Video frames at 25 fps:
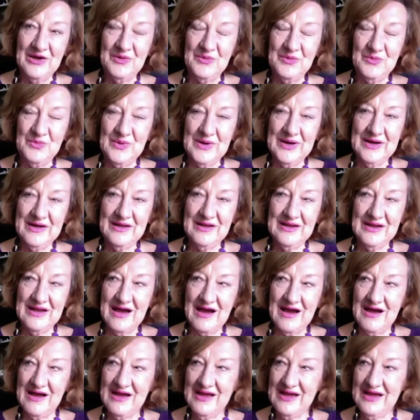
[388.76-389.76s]
Well,
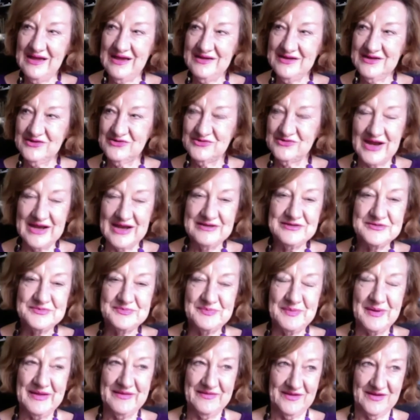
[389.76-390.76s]
I had a
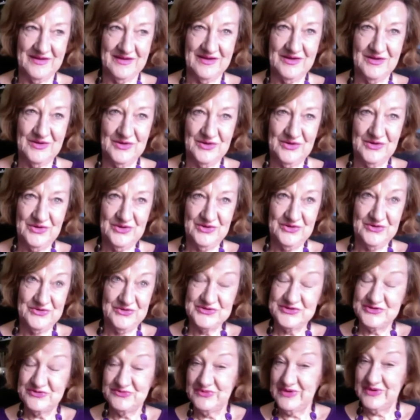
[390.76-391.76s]
grandmother who
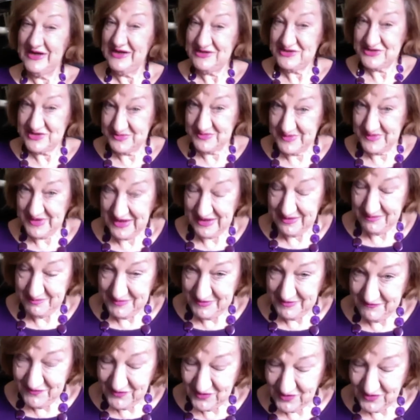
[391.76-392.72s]
used to read to me before I